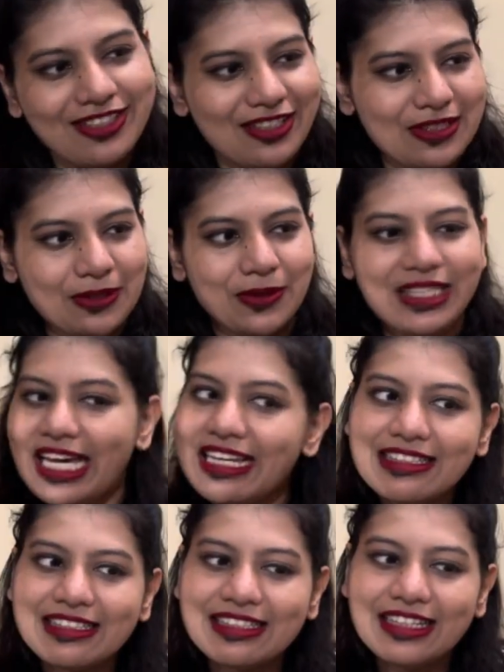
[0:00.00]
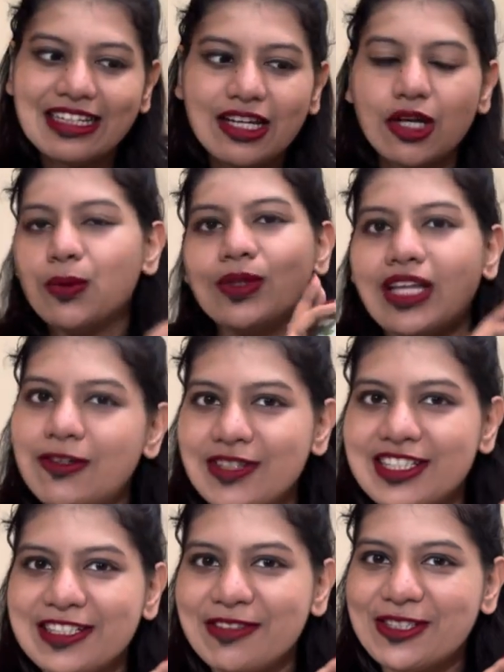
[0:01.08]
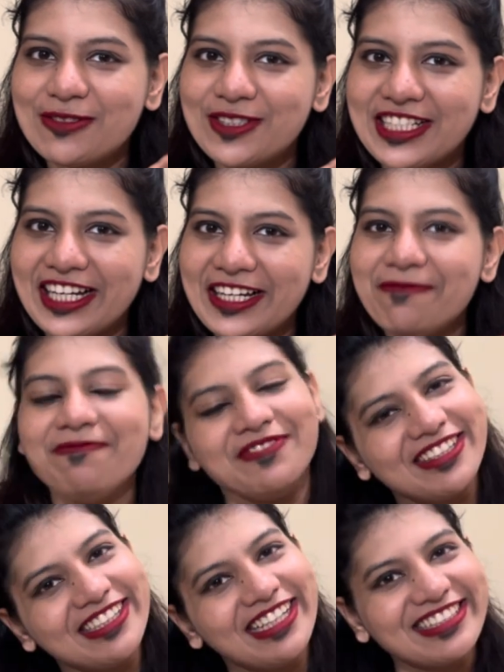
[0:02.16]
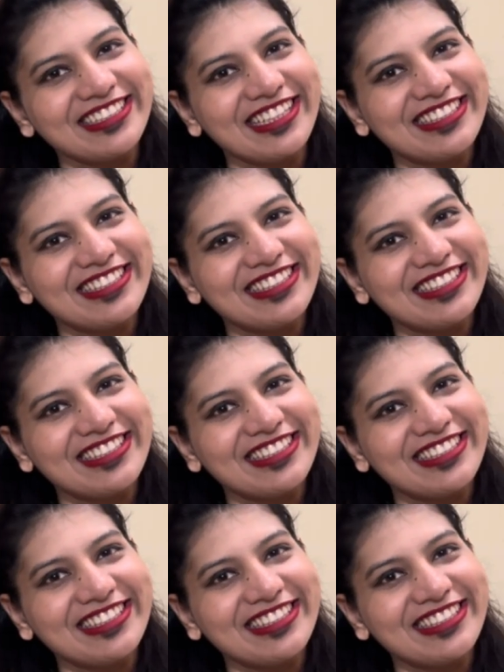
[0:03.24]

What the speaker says: So yes, without wasting much of a time, let's get